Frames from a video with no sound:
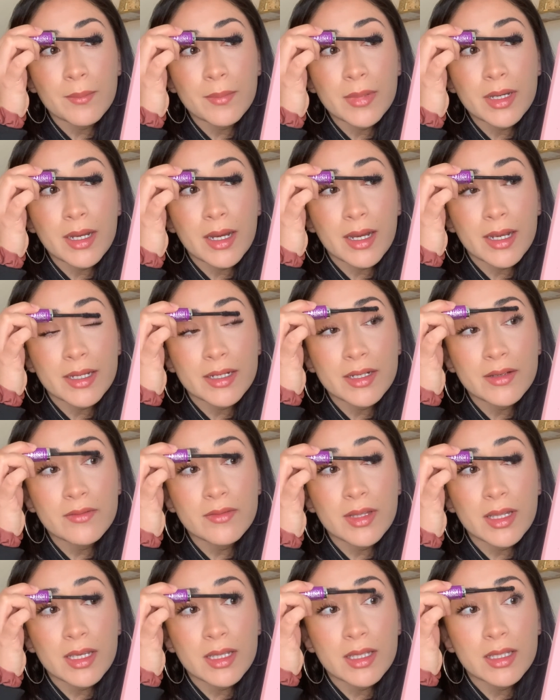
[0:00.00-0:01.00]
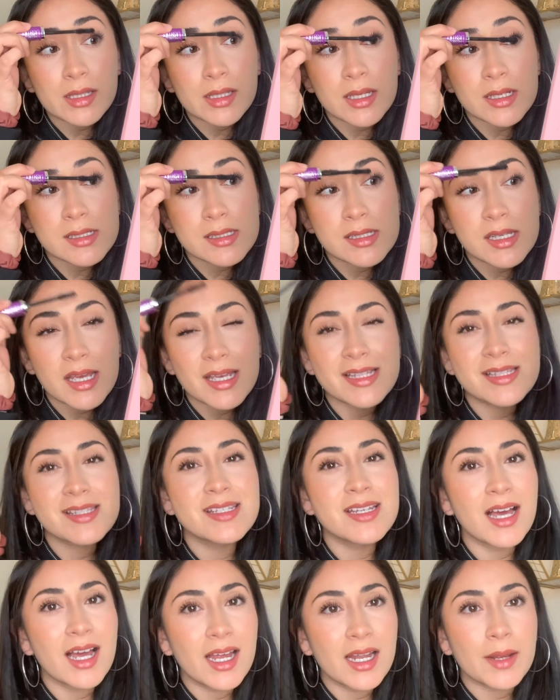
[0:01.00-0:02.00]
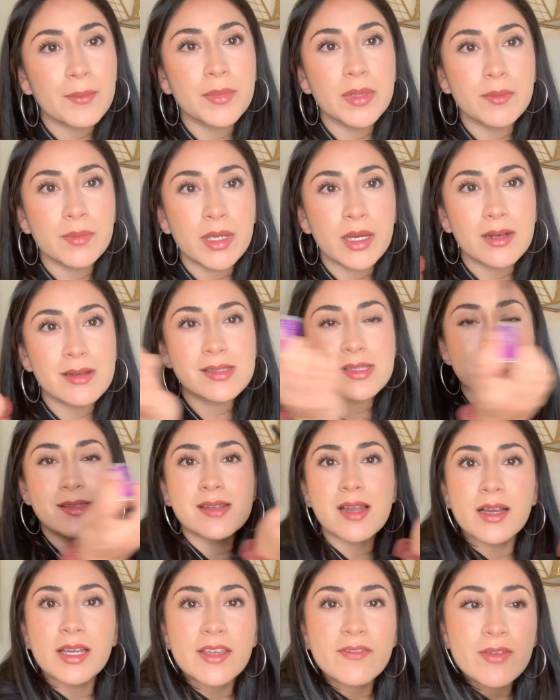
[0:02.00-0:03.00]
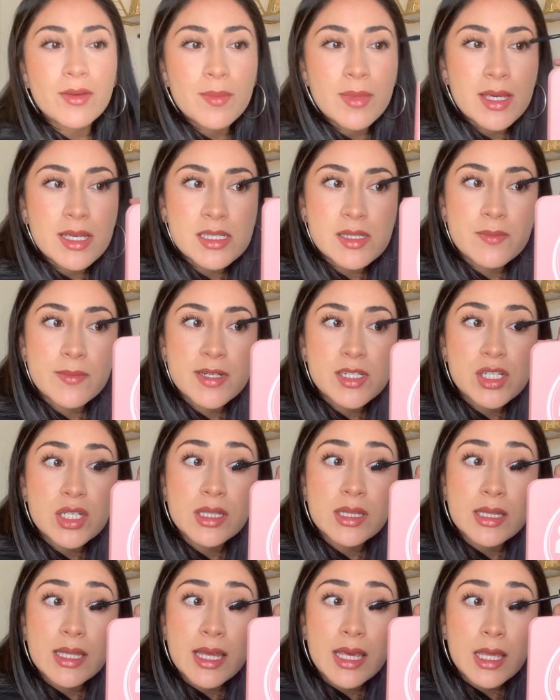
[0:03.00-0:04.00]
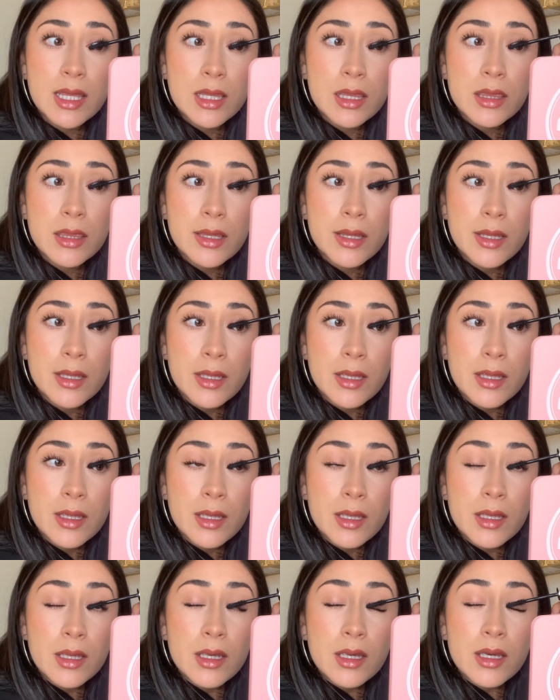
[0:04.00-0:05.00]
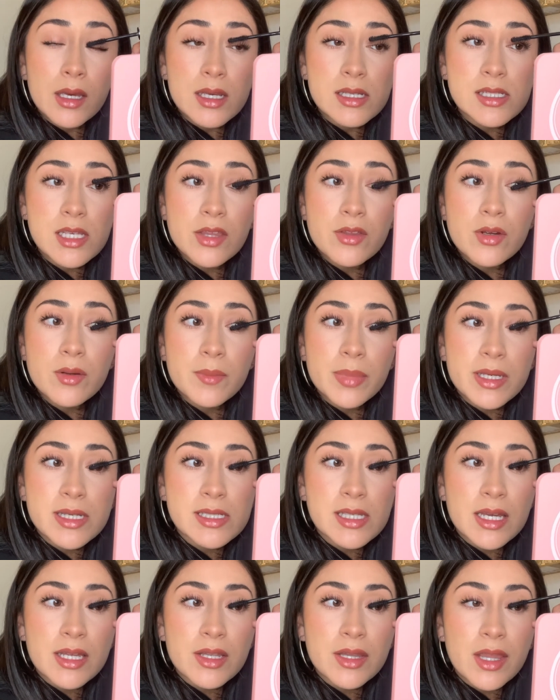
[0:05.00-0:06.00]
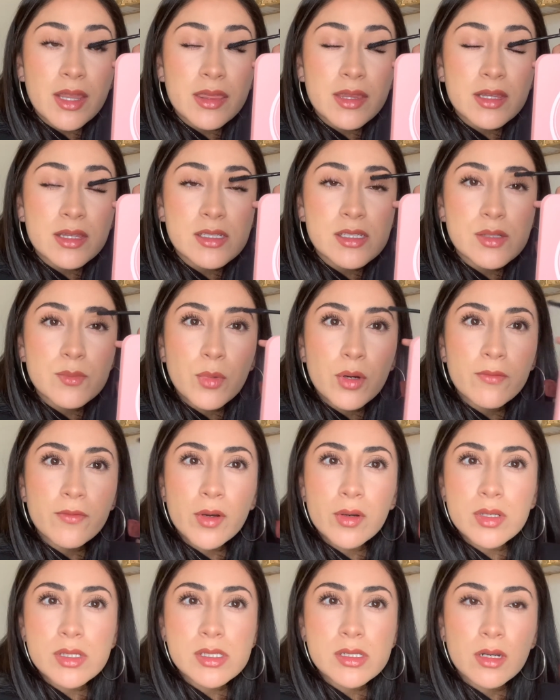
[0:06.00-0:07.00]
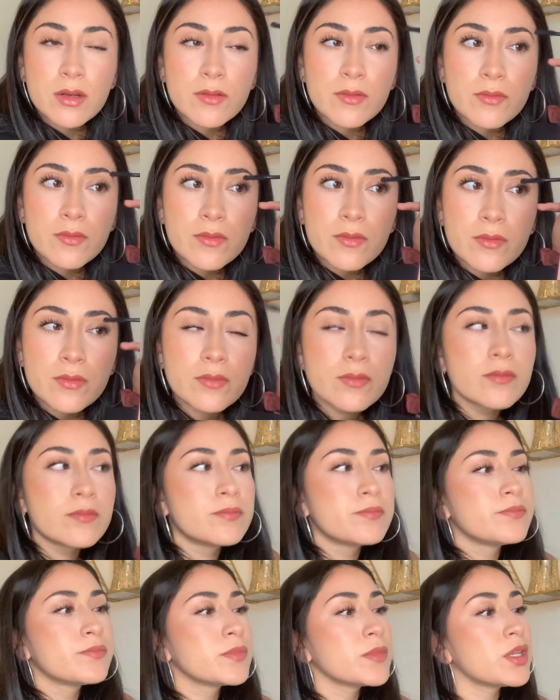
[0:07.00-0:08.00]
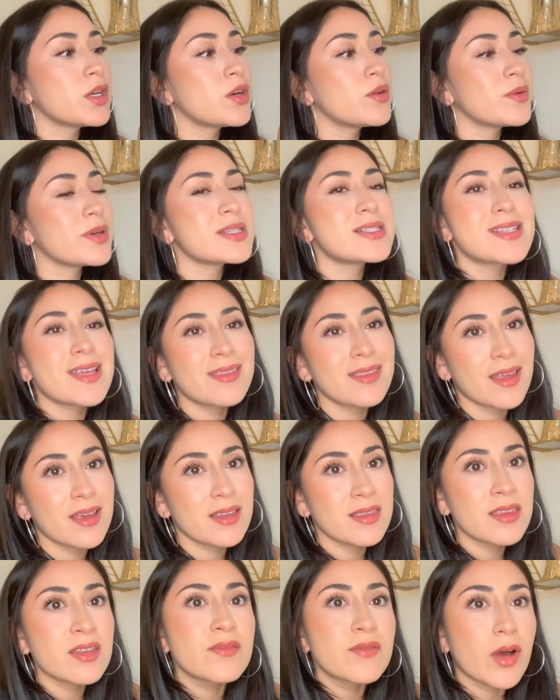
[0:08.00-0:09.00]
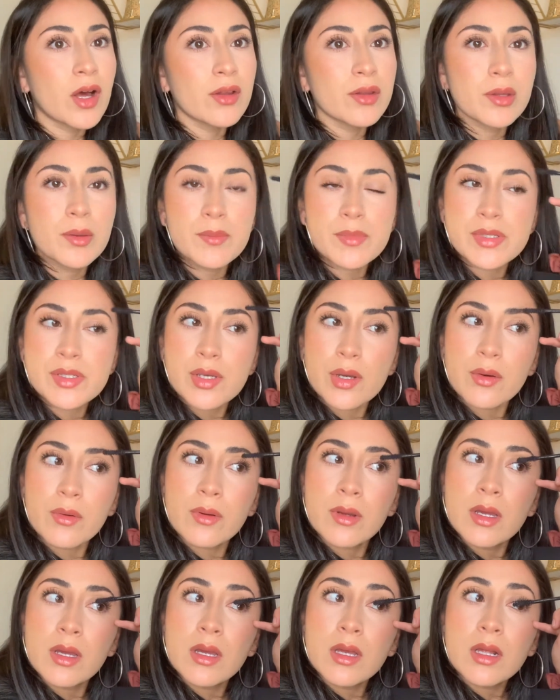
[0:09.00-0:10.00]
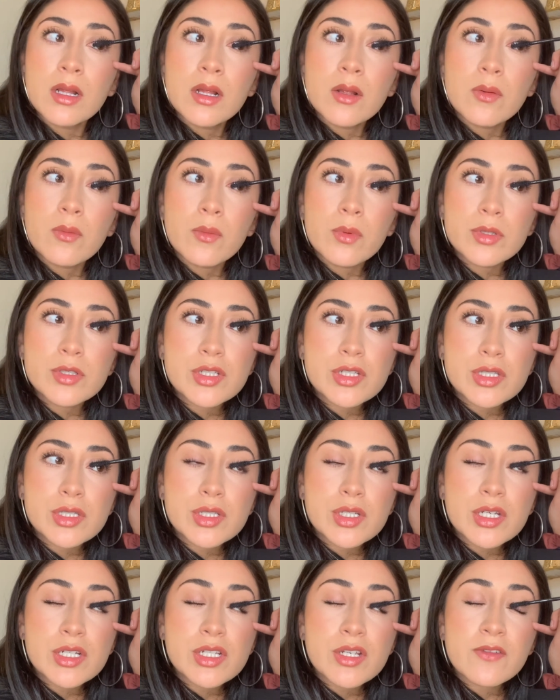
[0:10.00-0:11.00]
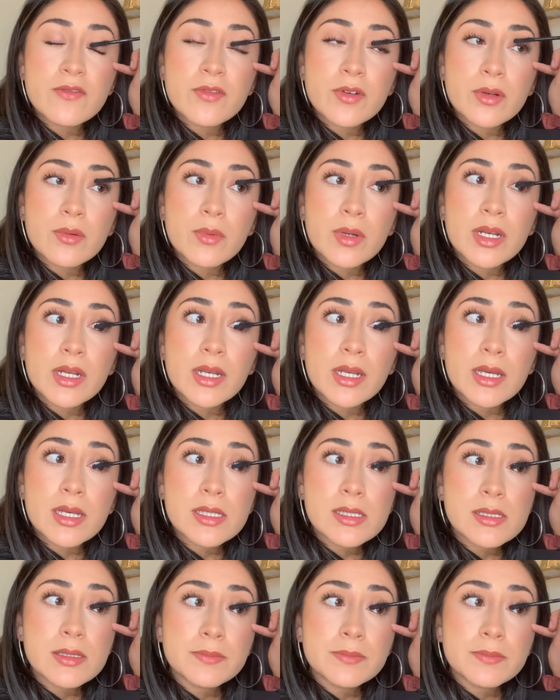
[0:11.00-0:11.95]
kind of liking this. It's not, I'm gonna be honest, it's not giving me as much length as the other one because I think this is more focused on, no, it said length and volume, so we'll just judge it for what it is.